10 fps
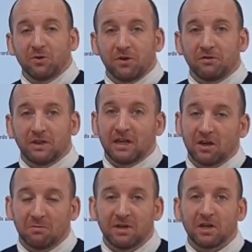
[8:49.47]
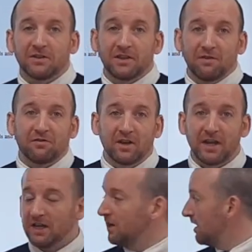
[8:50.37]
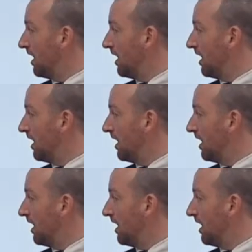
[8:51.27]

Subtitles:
who think it can be done differently.